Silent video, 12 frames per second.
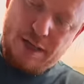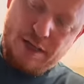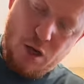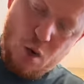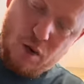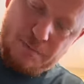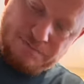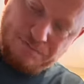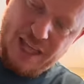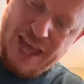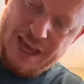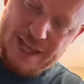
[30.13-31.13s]
so
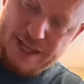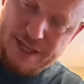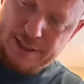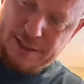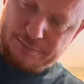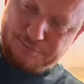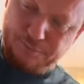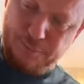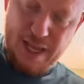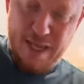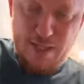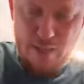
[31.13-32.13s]
the idea is,
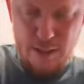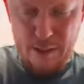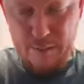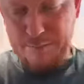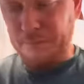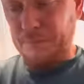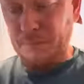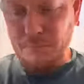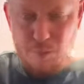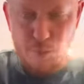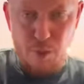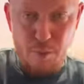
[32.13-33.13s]
dang it,
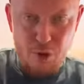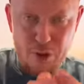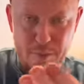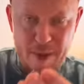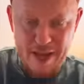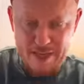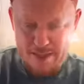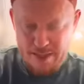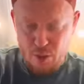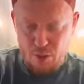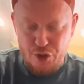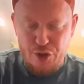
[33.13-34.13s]
you put the medicine
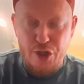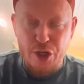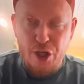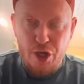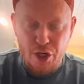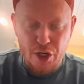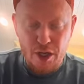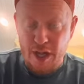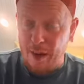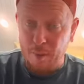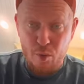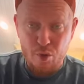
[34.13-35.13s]
on your tongue.
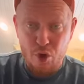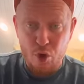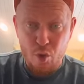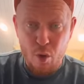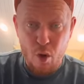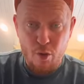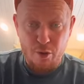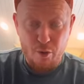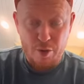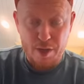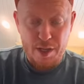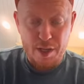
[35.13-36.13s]
I'm gonna do all
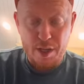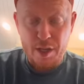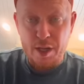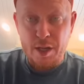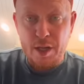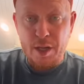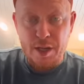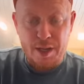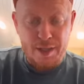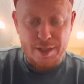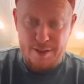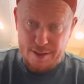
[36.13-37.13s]
three
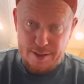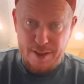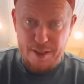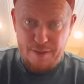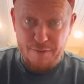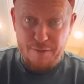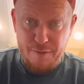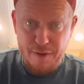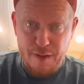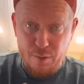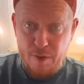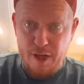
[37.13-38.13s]
and see if
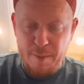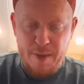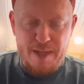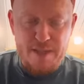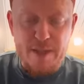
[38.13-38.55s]
it really makes it